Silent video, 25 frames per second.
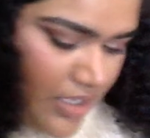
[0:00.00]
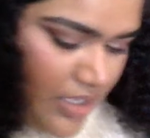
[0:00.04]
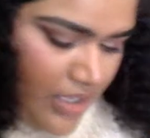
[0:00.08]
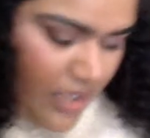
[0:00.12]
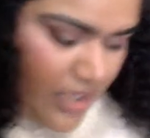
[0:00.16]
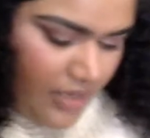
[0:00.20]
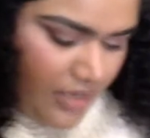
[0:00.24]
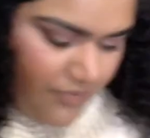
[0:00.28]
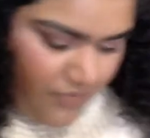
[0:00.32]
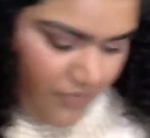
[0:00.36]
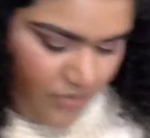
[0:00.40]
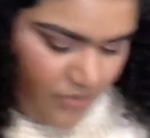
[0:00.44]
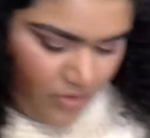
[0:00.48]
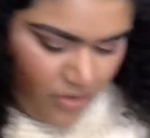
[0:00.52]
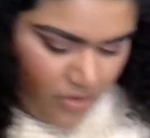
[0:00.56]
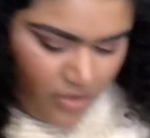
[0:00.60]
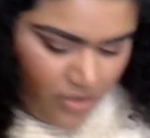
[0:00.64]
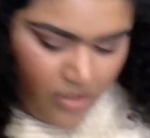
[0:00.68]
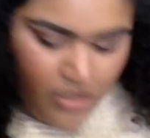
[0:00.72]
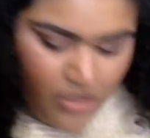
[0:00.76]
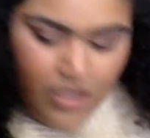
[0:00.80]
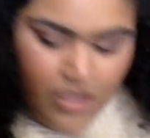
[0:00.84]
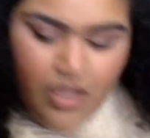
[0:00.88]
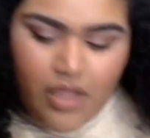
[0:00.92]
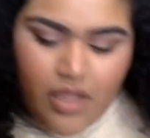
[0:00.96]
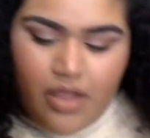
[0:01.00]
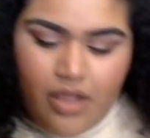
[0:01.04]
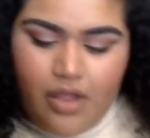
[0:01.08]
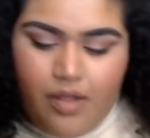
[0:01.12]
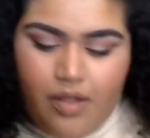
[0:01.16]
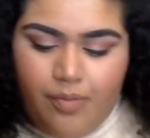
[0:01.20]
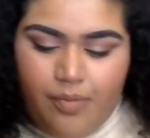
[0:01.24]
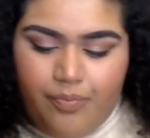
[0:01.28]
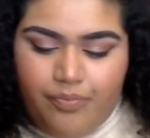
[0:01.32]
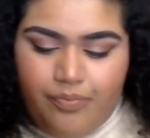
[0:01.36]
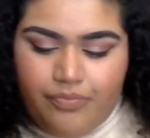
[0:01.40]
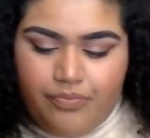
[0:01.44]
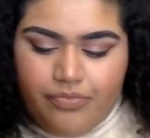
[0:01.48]
I've got
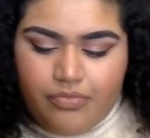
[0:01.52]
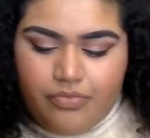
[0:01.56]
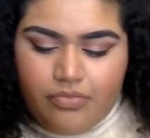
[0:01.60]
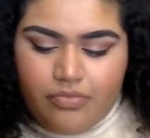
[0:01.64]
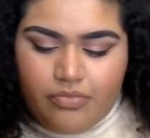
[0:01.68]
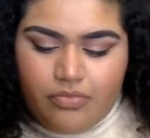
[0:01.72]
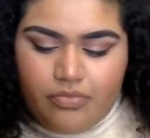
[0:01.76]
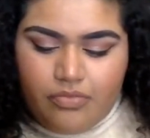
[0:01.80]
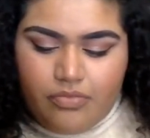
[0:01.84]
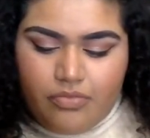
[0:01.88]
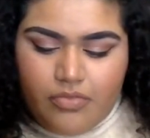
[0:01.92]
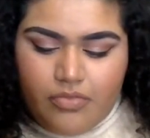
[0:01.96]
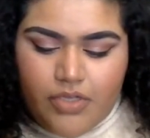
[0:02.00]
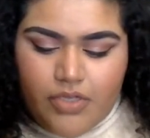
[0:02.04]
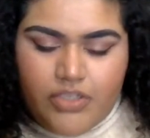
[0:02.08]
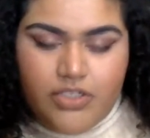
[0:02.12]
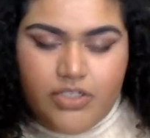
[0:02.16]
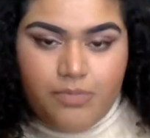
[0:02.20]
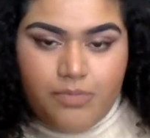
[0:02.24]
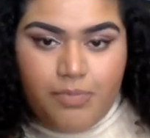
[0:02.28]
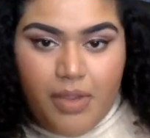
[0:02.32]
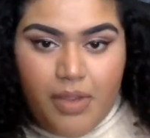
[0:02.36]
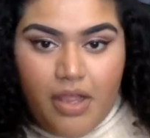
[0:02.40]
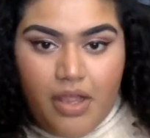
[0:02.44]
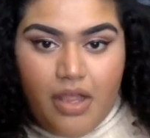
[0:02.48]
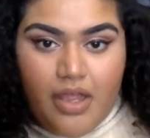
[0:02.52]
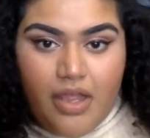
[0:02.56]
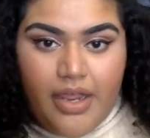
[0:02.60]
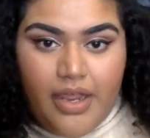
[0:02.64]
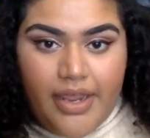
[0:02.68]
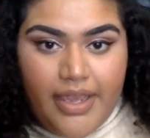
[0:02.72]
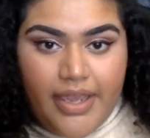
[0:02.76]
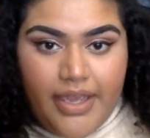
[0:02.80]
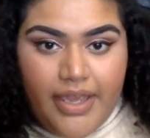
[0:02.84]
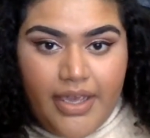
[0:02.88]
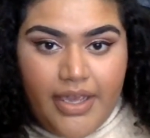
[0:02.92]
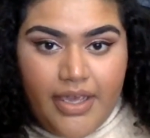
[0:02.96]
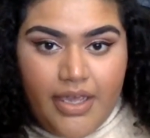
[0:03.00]
um, a
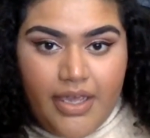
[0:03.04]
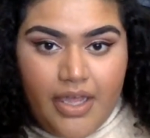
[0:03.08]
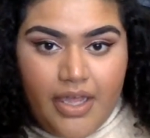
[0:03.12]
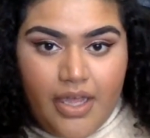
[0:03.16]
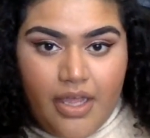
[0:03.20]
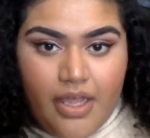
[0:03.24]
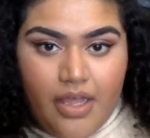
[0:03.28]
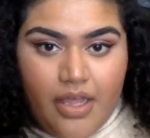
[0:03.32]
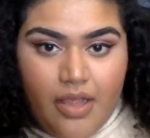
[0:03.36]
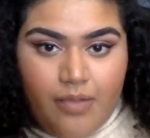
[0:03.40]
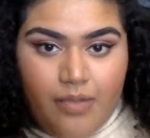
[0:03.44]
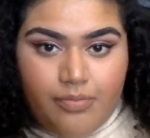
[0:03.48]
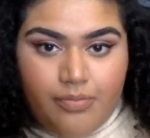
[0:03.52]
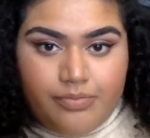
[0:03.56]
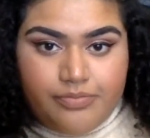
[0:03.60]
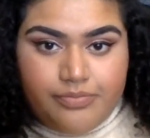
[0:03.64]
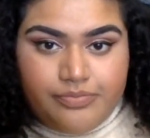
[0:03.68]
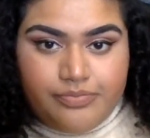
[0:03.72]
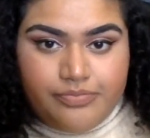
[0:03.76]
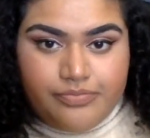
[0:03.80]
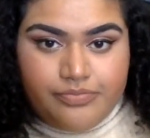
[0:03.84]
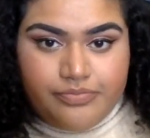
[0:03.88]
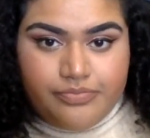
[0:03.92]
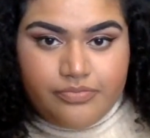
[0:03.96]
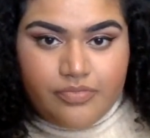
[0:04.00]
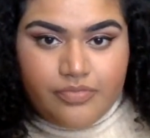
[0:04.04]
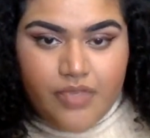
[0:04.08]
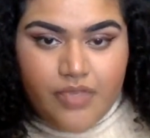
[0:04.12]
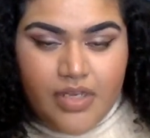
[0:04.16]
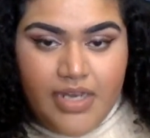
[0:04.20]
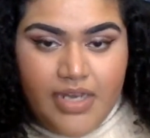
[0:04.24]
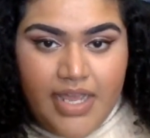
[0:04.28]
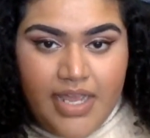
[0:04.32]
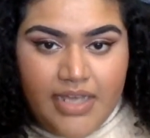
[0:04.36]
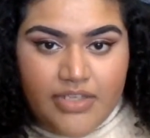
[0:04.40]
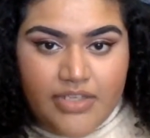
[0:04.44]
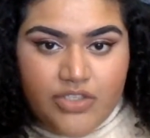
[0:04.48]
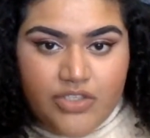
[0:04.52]
Dubai um,
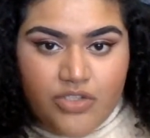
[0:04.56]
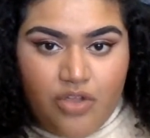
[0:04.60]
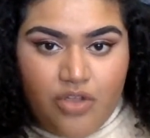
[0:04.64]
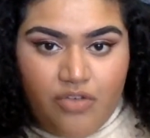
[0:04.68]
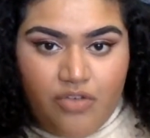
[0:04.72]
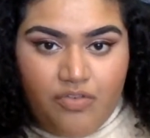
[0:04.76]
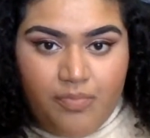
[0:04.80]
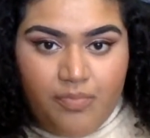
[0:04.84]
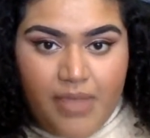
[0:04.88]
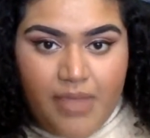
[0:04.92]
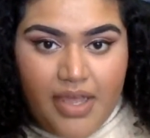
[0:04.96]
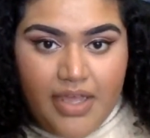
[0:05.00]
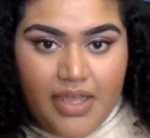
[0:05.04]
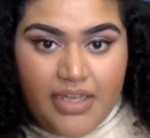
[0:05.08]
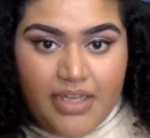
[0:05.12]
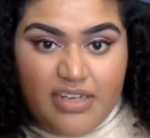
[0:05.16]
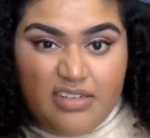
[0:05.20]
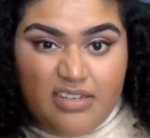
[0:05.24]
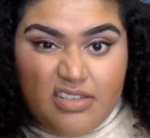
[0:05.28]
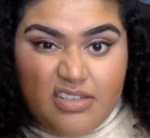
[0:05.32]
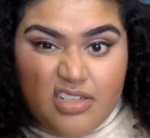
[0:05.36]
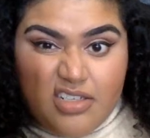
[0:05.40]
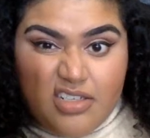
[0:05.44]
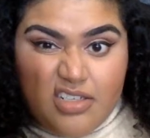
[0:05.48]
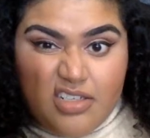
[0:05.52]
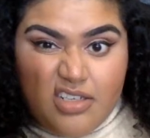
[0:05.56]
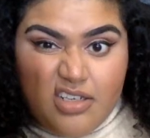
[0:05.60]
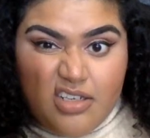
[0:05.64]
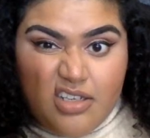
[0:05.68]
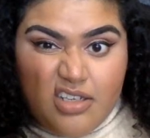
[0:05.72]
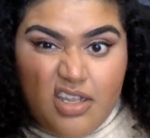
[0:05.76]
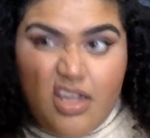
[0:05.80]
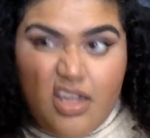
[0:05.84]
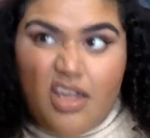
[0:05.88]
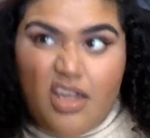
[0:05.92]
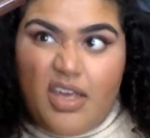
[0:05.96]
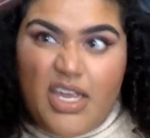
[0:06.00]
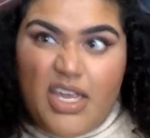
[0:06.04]
NYX Soft Matte
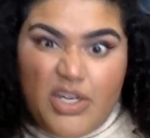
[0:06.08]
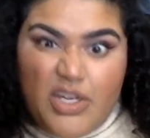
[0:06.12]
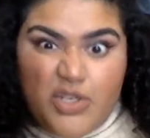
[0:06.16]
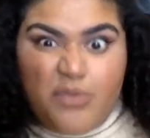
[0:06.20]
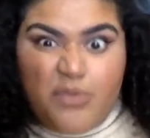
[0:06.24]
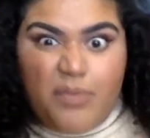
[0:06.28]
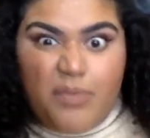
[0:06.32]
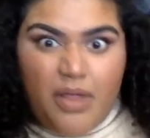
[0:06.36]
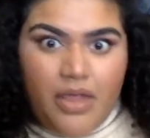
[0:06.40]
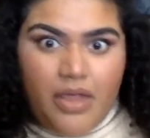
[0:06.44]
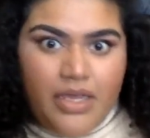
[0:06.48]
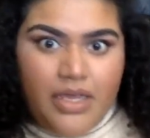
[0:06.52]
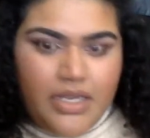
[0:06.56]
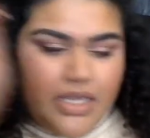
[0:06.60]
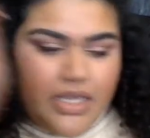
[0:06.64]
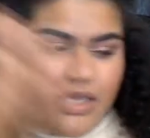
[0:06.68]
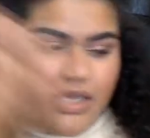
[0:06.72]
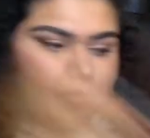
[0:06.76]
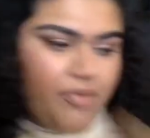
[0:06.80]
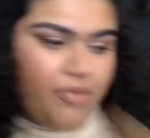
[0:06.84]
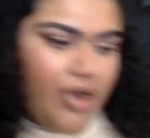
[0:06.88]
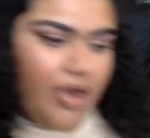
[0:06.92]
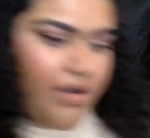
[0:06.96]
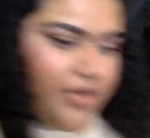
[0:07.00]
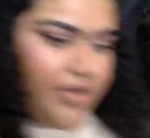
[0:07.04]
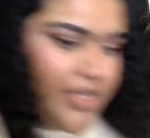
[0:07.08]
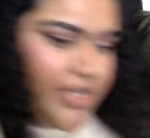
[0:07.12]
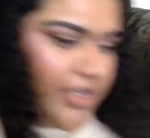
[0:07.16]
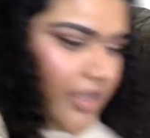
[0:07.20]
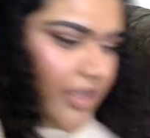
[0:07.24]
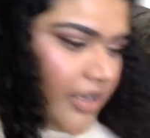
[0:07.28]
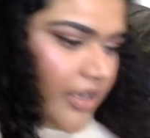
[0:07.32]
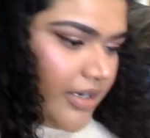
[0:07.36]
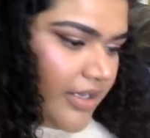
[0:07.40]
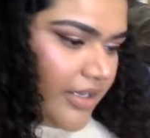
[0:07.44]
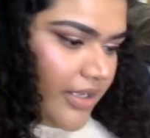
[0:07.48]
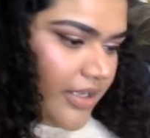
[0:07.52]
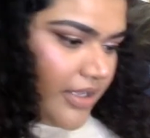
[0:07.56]
uh, in Dubai, like a brownie
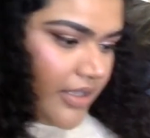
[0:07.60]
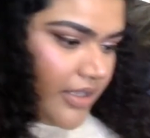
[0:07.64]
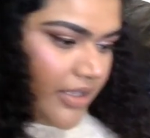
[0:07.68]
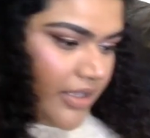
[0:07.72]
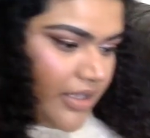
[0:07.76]
colour.